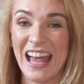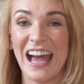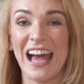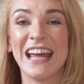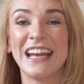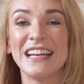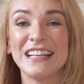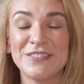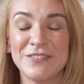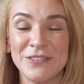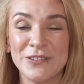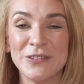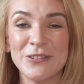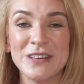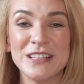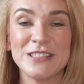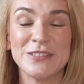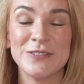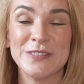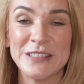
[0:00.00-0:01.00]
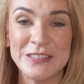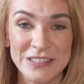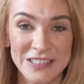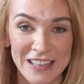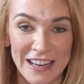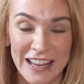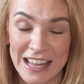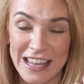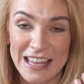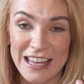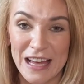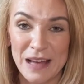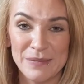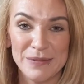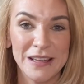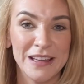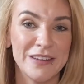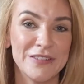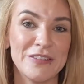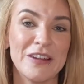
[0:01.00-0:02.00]
And it always feels like a
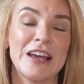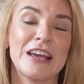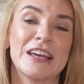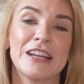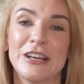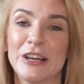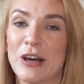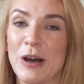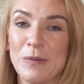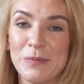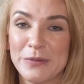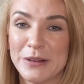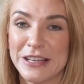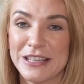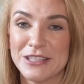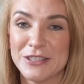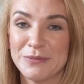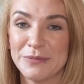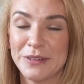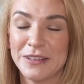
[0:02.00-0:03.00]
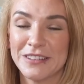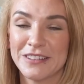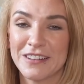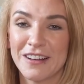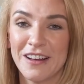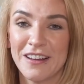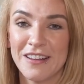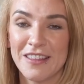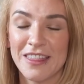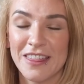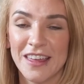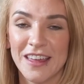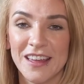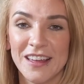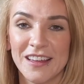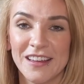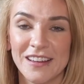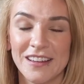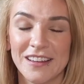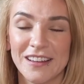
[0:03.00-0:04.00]
bit of like an accomplishment kind of
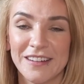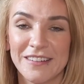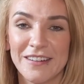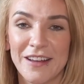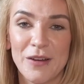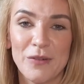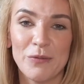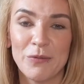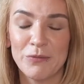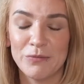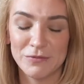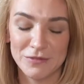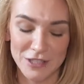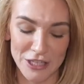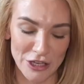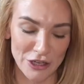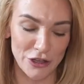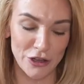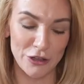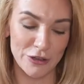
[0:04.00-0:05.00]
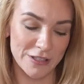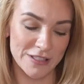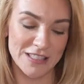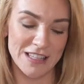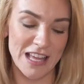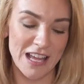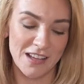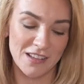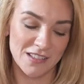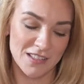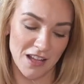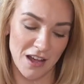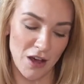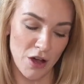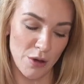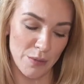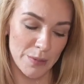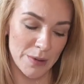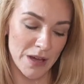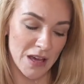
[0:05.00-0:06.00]
thing, like to use things
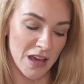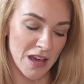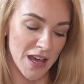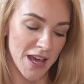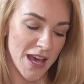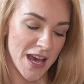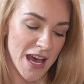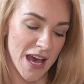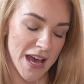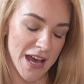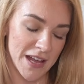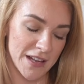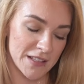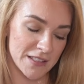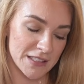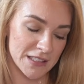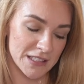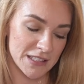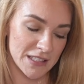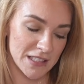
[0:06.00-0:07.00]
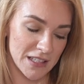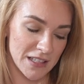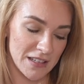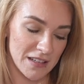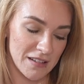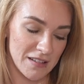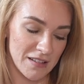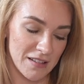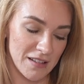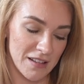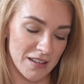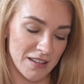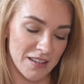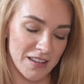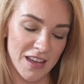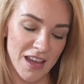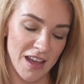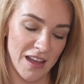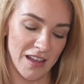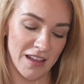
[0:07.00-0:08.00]
up. And
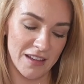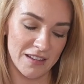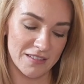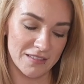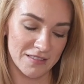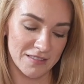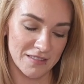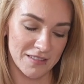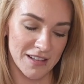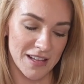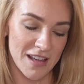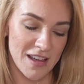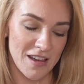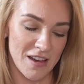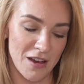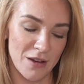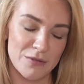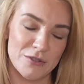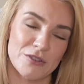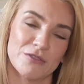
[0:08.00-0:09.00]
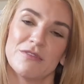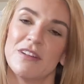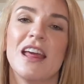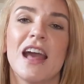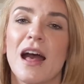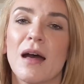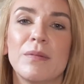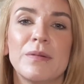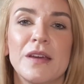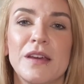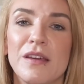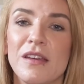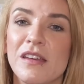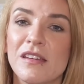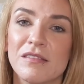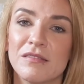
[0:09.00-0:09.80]
yeah, I'm just really happy